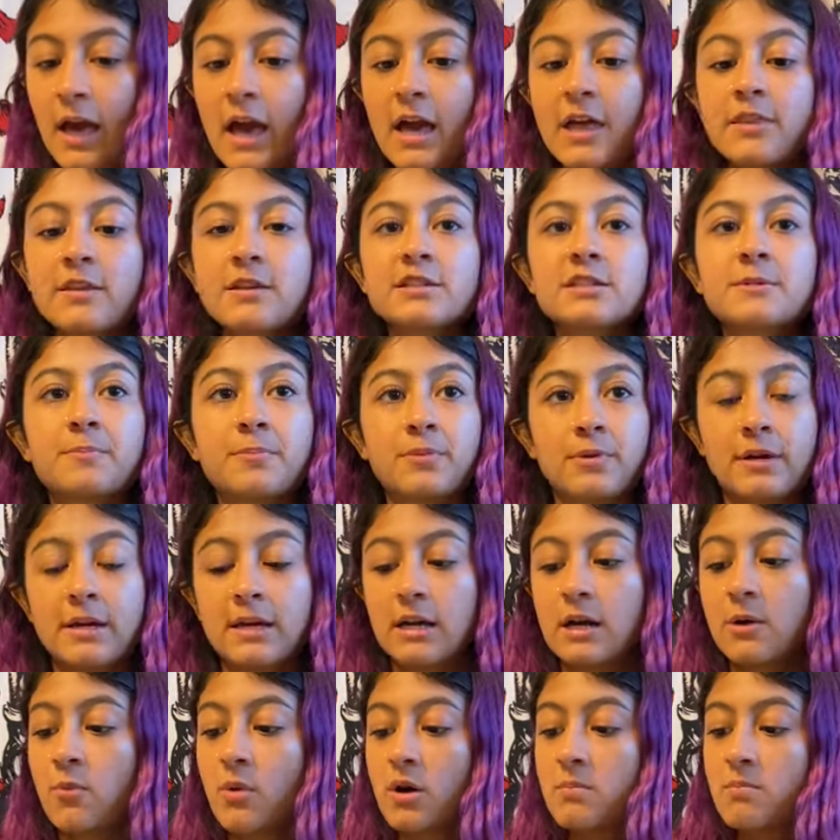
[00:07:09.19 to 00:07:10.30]
In the
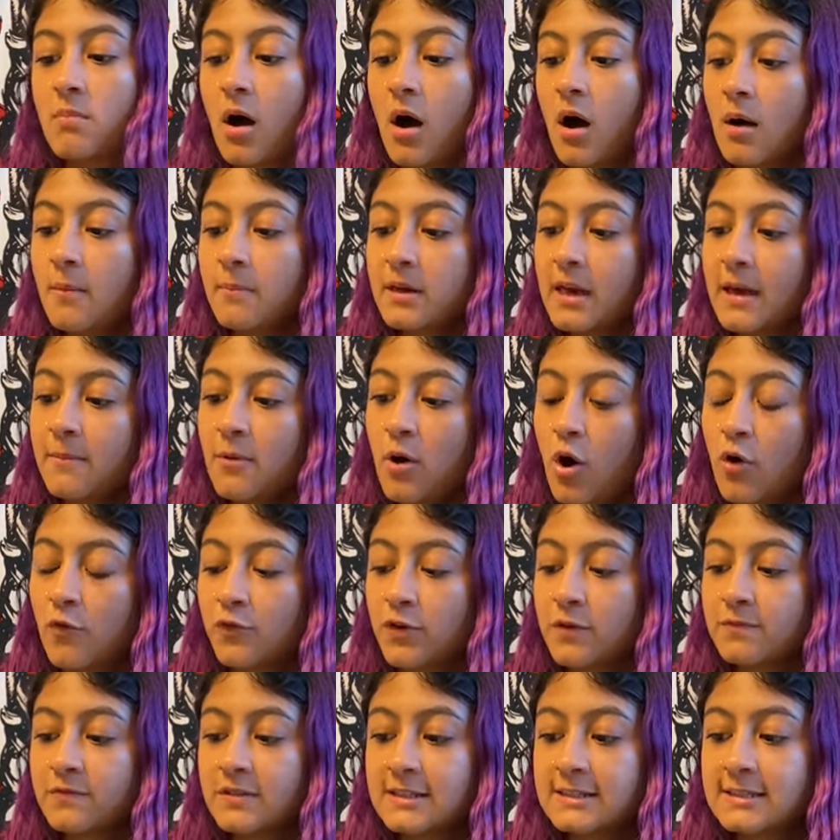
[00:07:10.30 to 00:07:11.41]
spring, when Mom came home
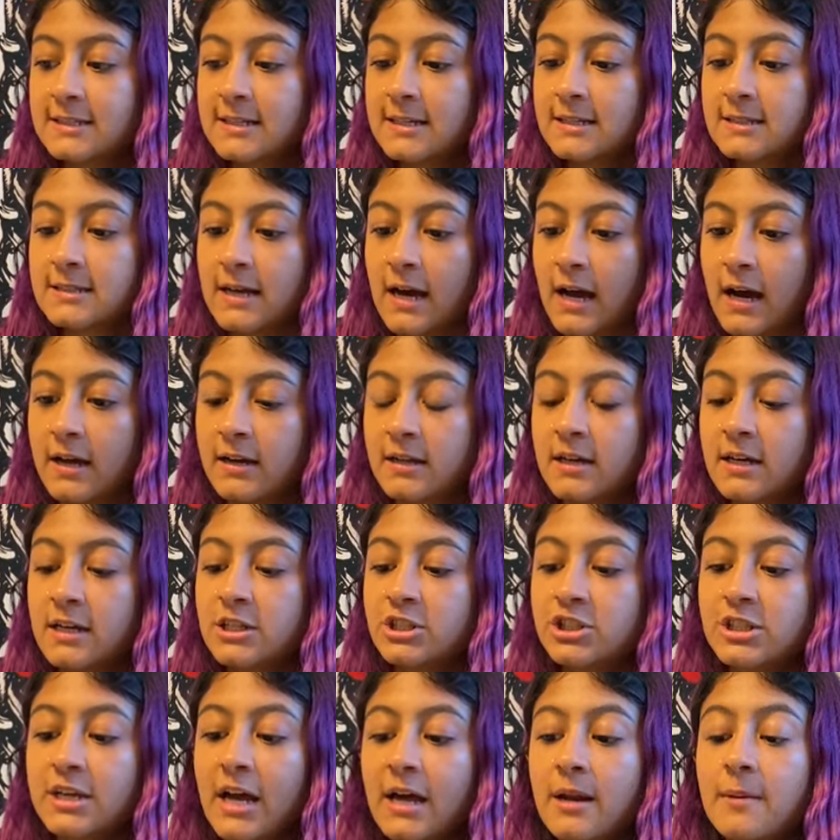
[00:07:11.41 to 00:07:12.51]
from visiting Dad,
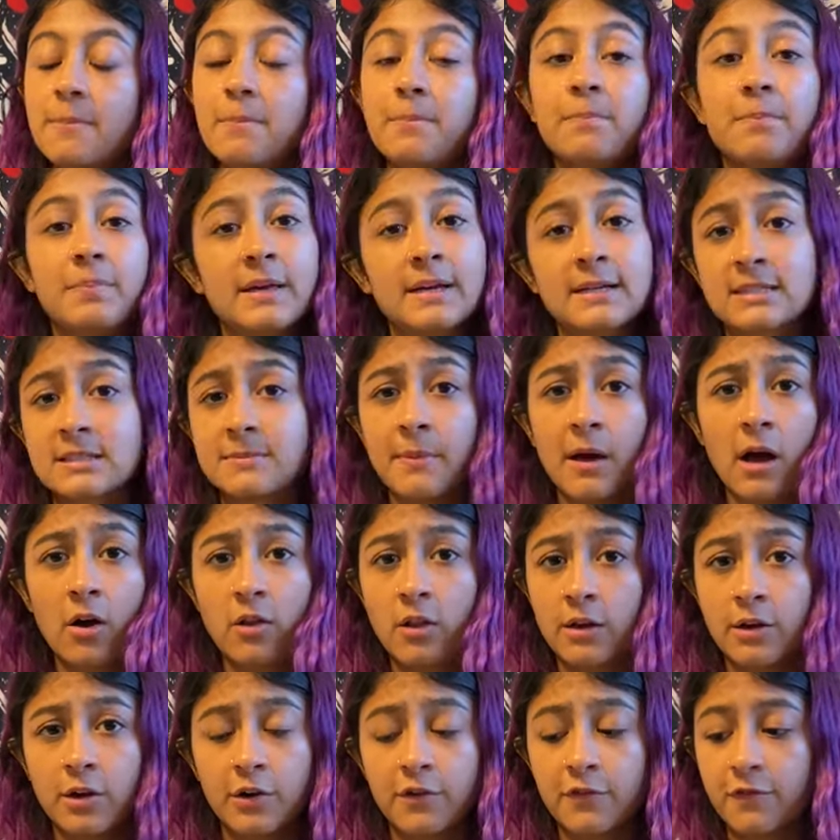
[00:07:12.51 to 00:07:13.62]
she had a big
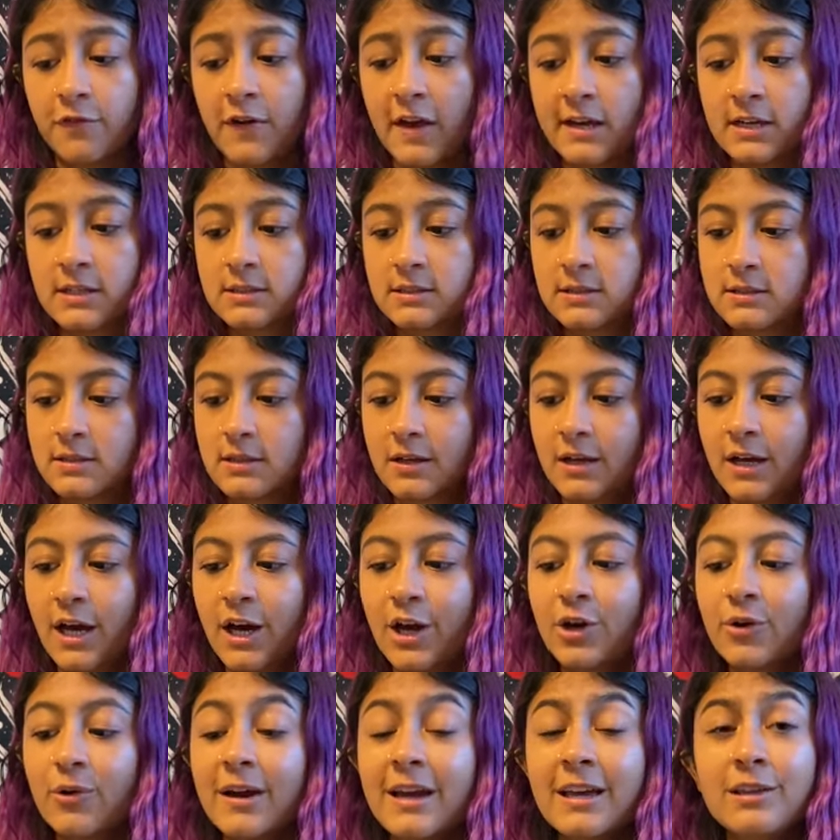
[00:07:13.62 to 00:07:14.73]
smile on her face.
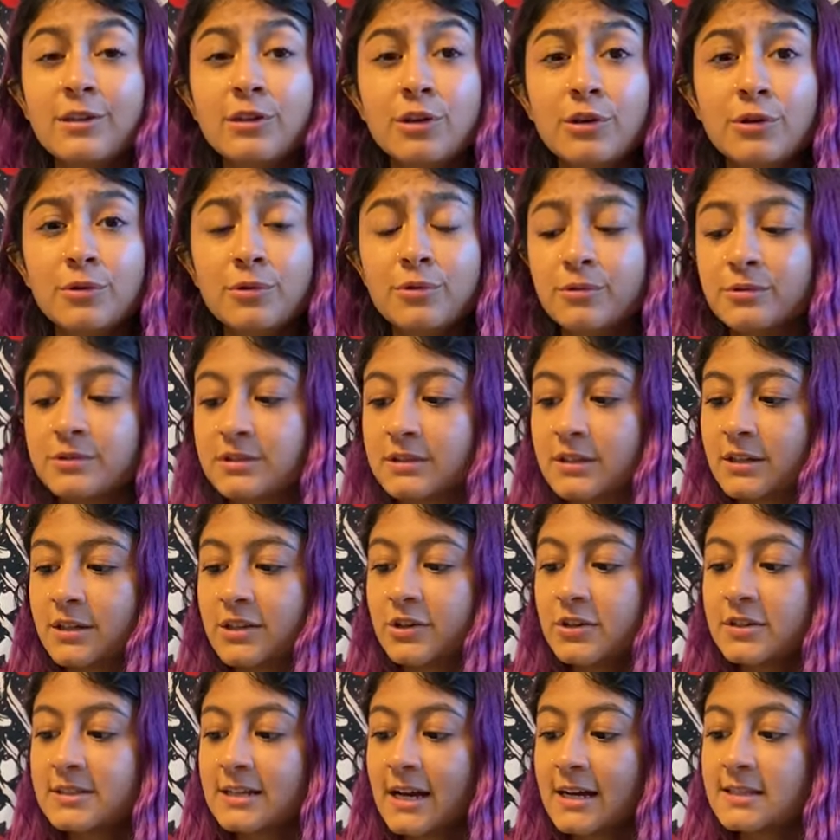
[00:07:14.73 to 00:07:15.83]
"Great news!
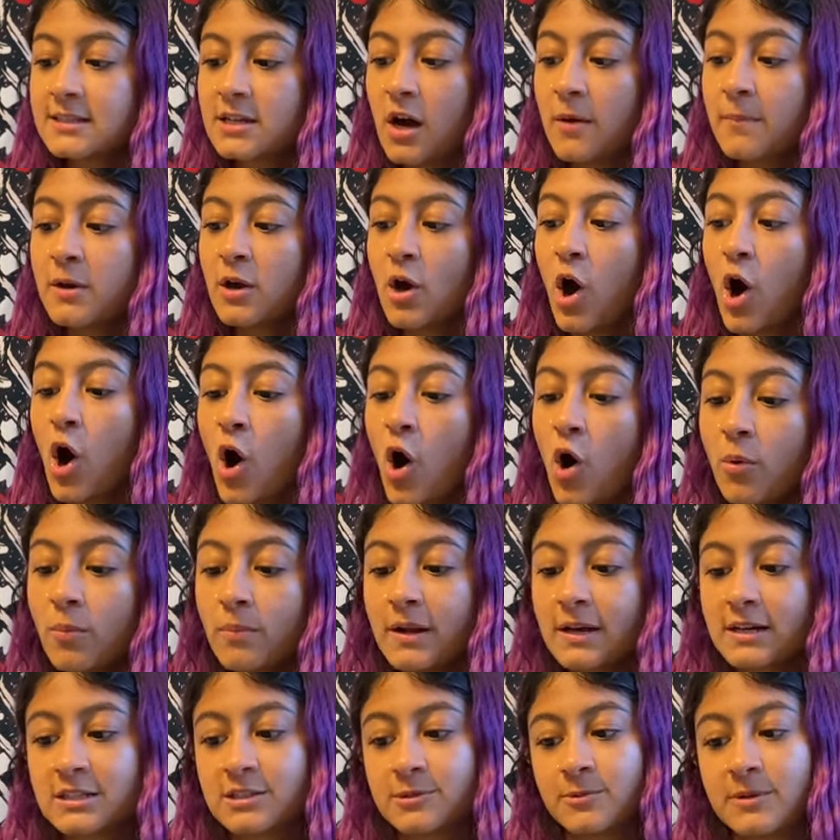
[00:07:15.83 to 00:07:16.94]
Your dad's coming home
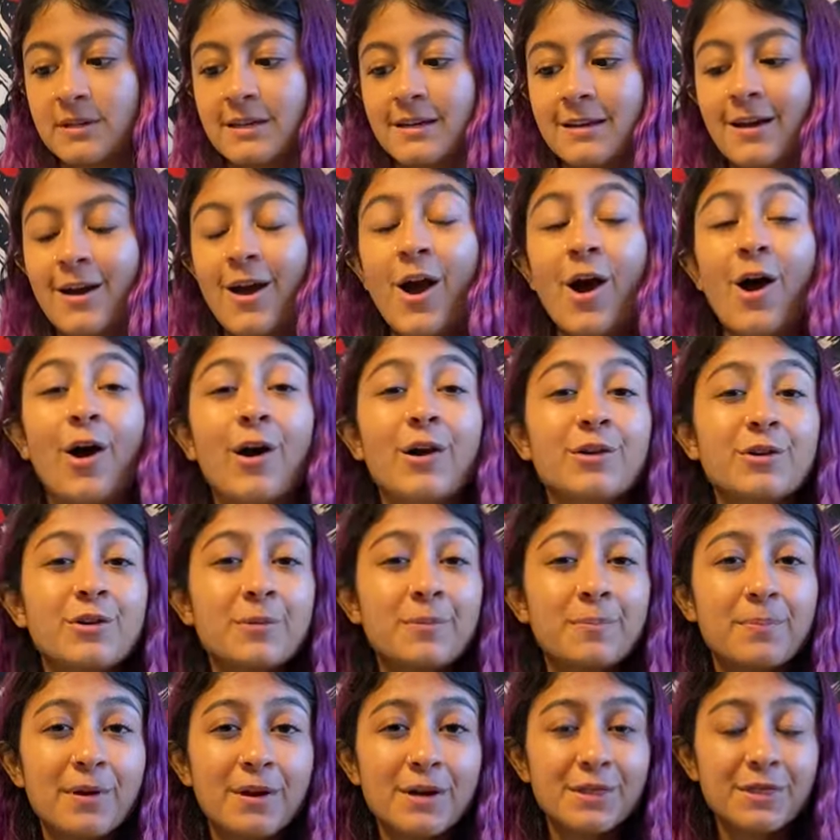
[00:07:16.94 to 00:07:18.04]
next week, on
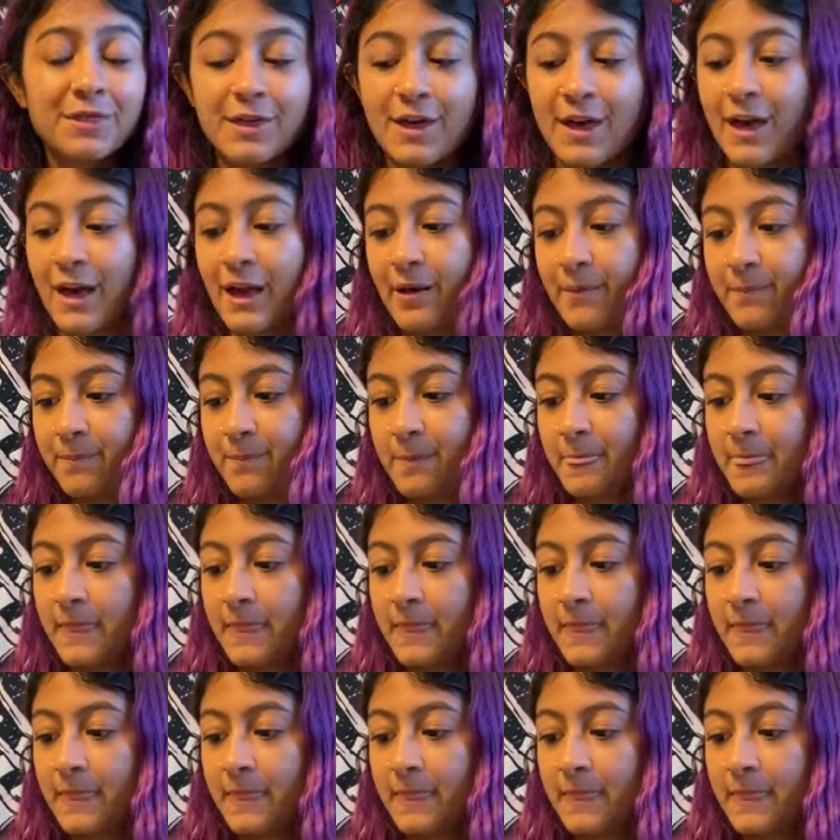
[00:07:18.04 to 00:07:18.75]
your birthday!"